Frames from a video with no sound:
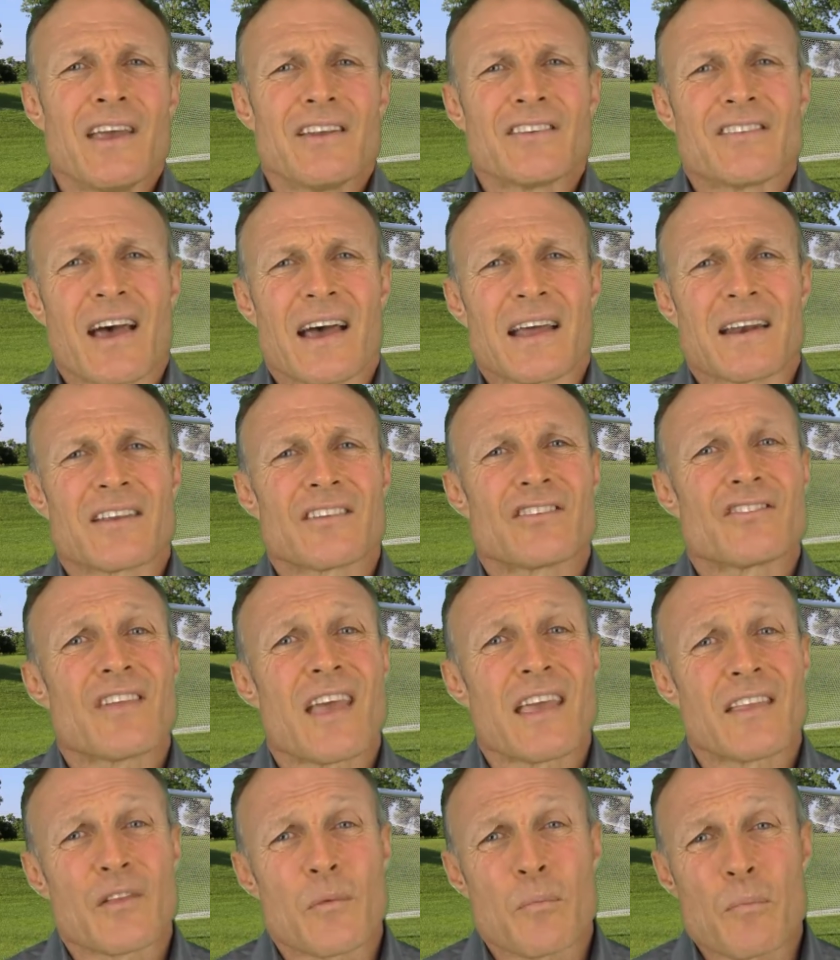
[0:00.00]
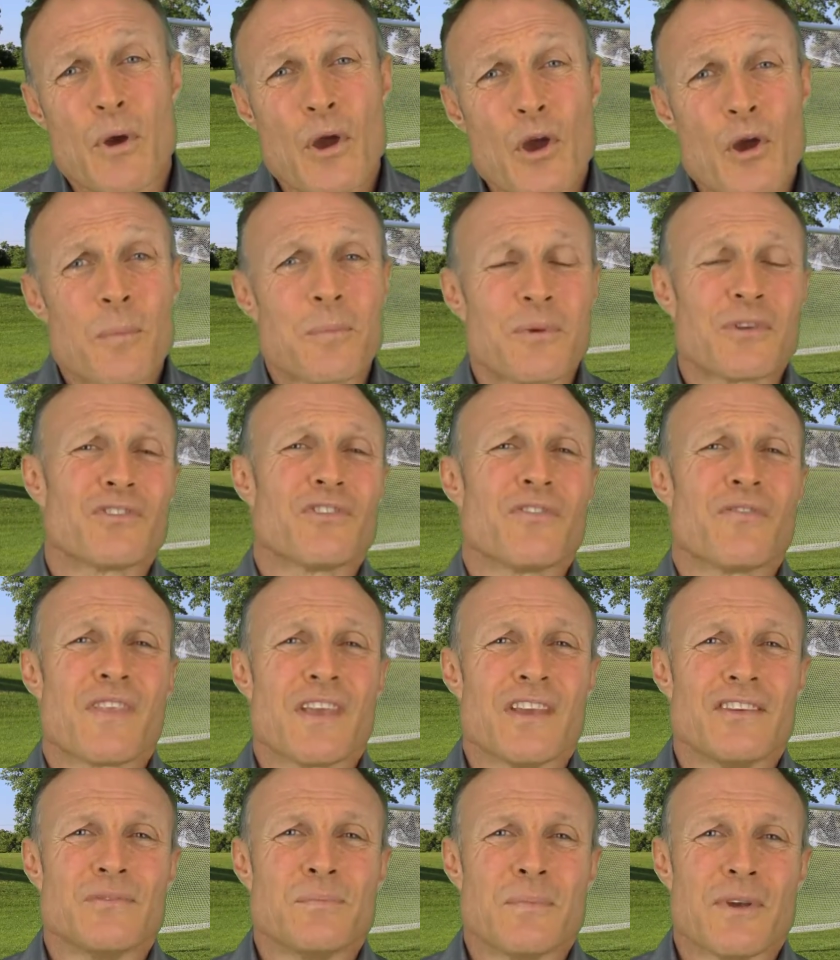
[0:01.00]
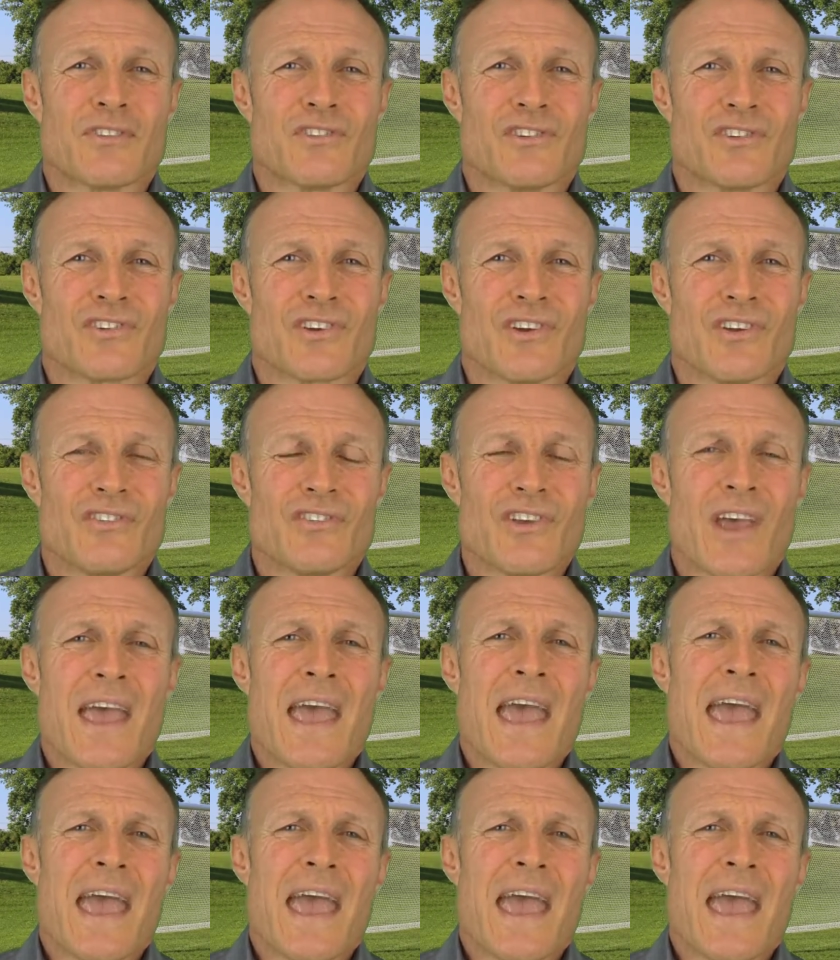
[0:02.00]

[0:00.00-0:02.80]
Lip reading: to understand the purpose of these messages